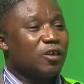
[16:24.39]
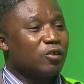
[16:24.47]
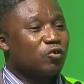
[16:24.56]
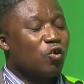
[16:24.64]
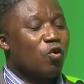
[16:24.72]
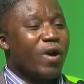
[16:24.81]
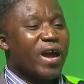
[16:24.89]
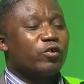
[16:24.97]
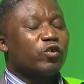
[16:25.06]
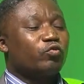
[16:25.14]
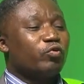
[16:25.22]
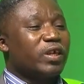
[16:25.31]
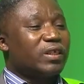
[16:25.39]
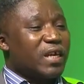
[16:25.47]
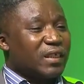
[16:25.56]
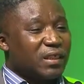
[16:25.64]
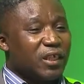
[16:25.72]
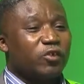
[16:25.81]
So why don't we
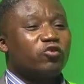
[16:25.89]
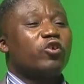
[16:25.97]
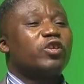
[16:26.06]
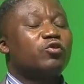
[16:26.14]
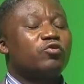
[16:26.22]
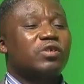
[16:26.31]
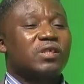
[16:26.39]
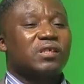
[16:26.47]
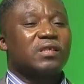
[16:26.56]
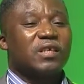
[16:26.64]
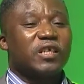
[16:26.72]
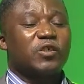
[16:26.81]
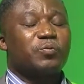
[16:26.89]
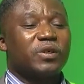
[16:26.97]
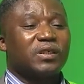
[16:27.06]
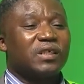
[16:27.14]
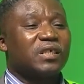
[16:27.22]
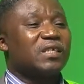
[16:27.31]
just introduce these
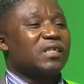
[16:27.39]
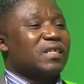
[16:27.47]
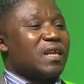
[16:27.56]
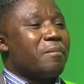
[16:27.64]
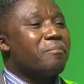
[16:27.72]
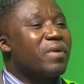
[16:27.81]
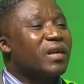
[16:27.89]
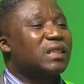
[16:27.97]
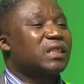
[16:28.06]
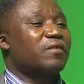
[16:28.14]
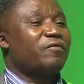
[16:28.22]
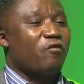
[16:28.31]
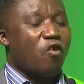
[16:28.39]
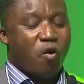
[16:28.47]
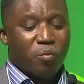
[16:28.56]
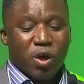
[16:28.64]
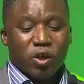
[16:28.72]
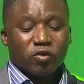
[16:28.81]
species in a mixed form?